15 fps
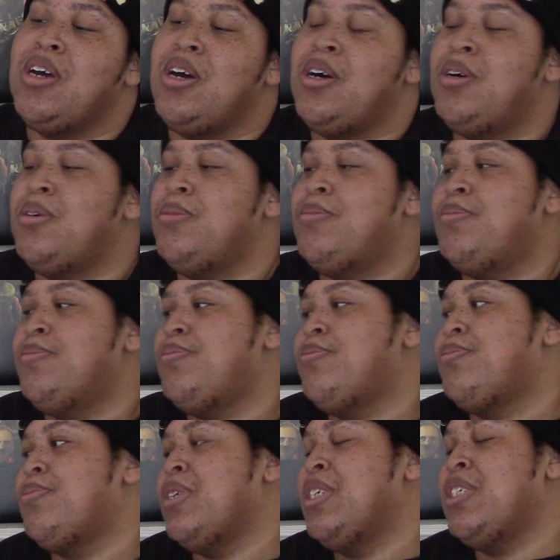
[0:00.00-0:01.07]
um,
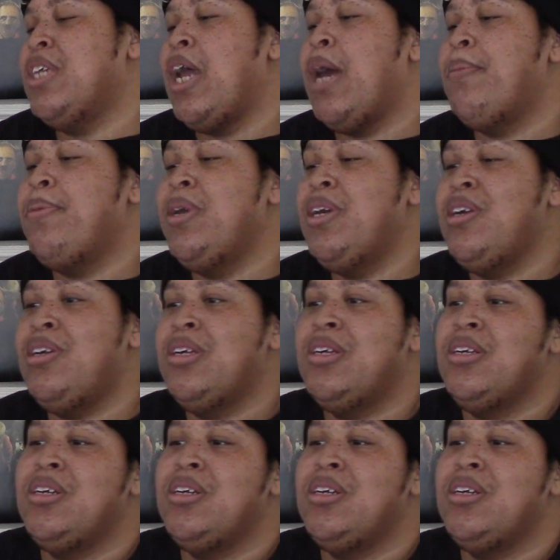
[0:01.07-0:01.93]
is an IP.